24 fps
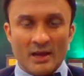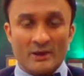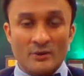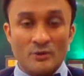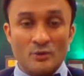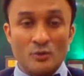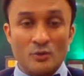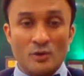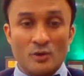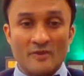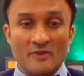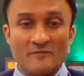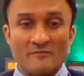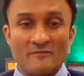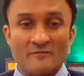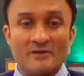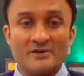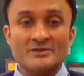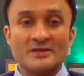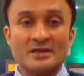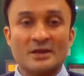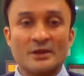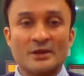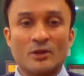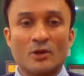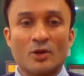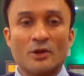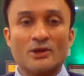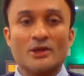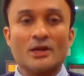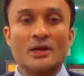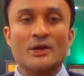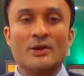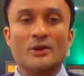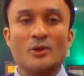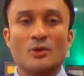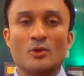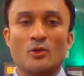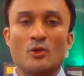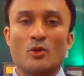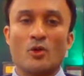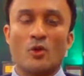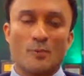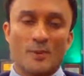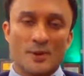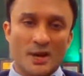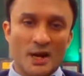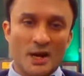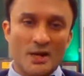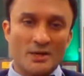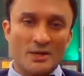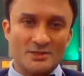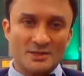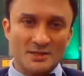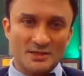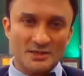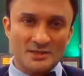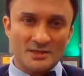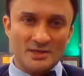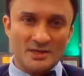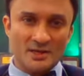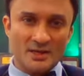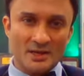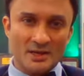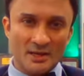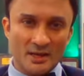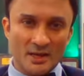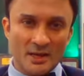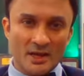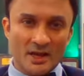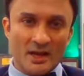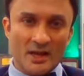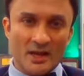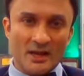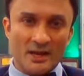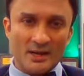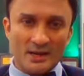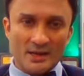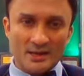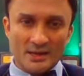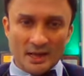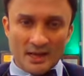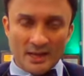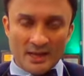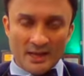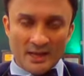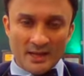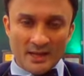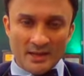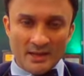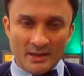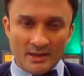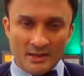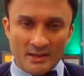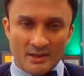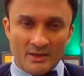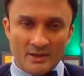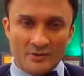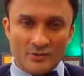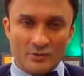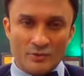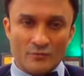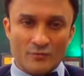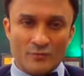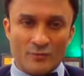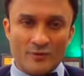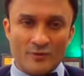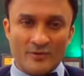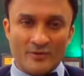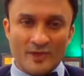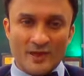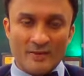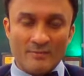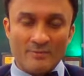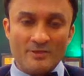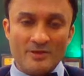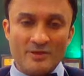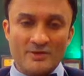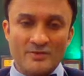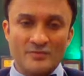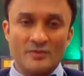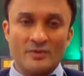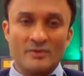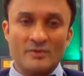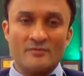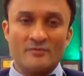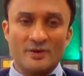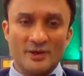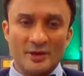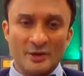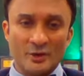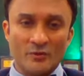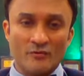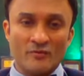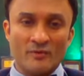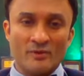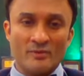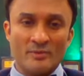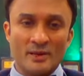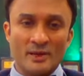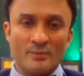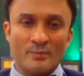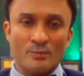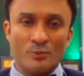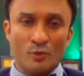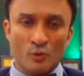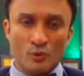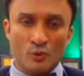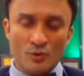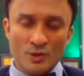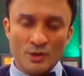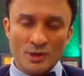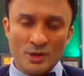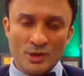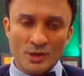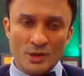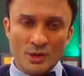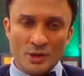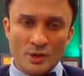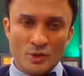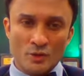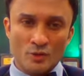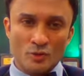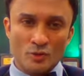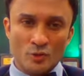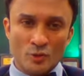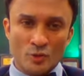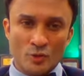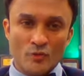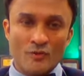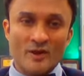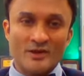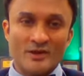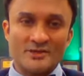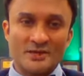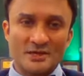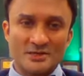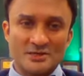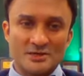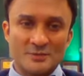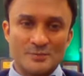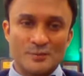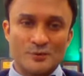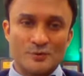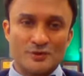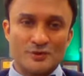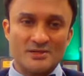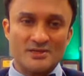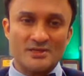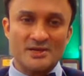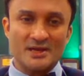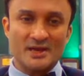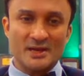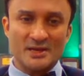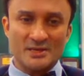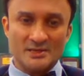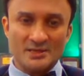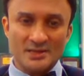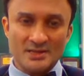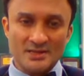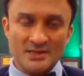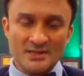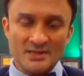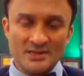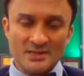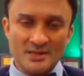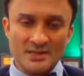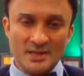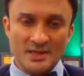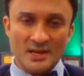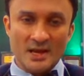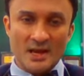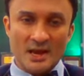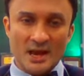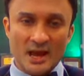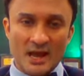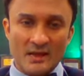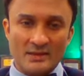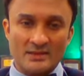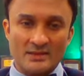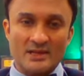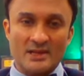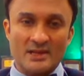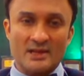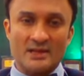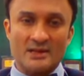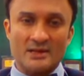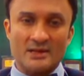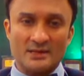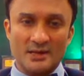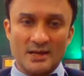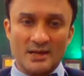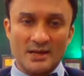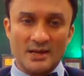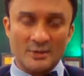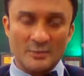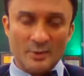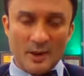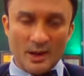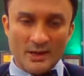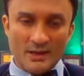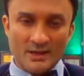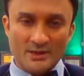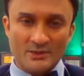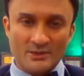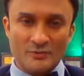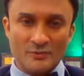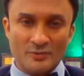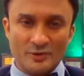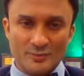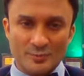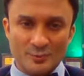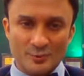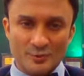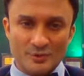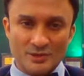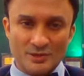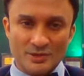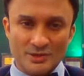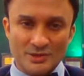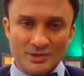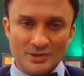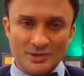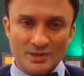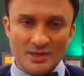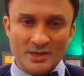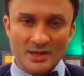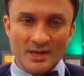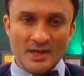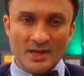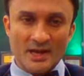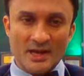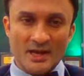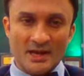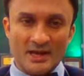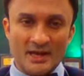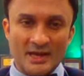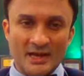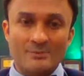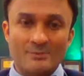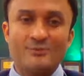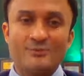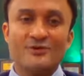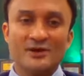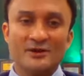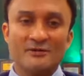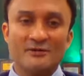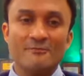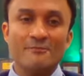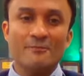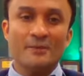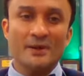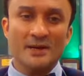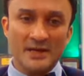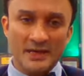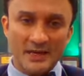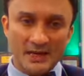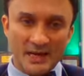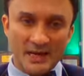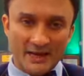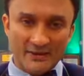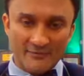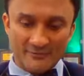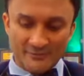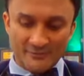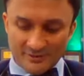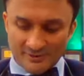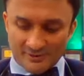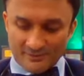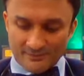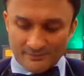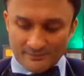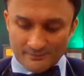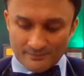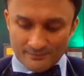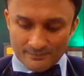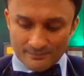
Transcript: and who otherwise cannot undergo open heart surgery and are dying. So for them, this video will be a boon to know that such a procedure exists and they can take advantage of this procedure and help save many lives.